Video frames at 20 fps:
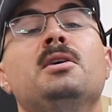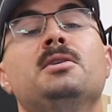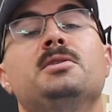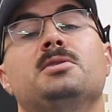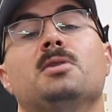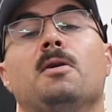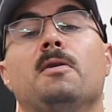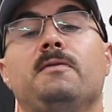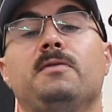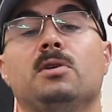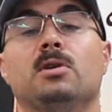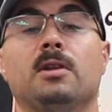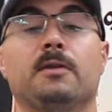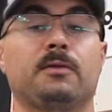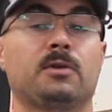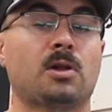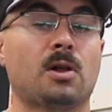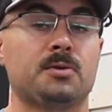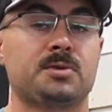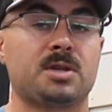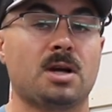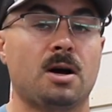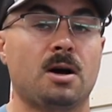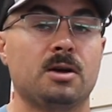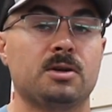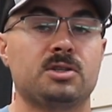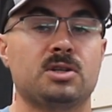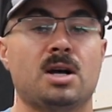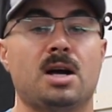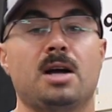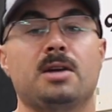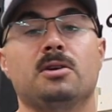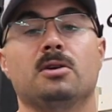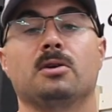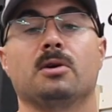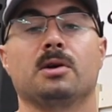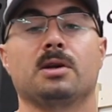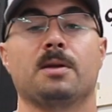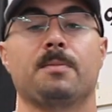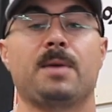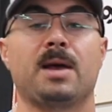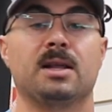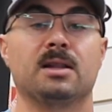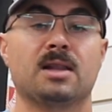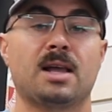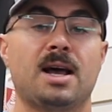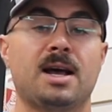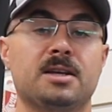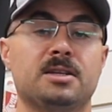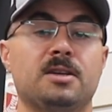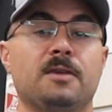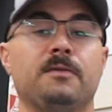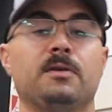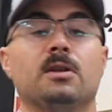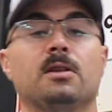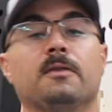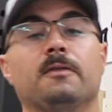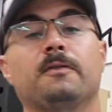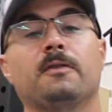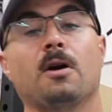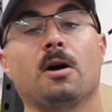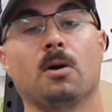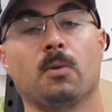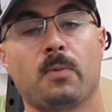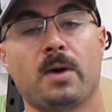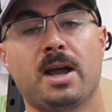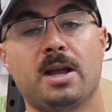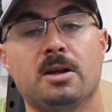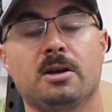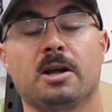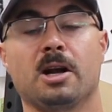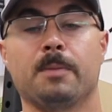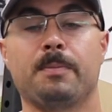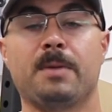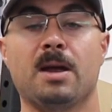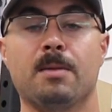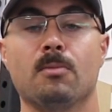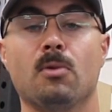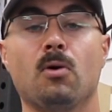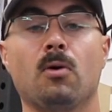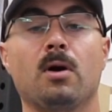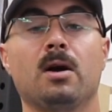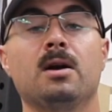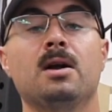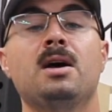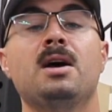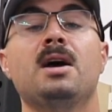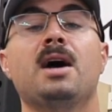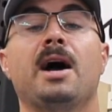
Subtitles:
So if you live close to Archon, you're going to pay less. If you live far away, you're going to pay more.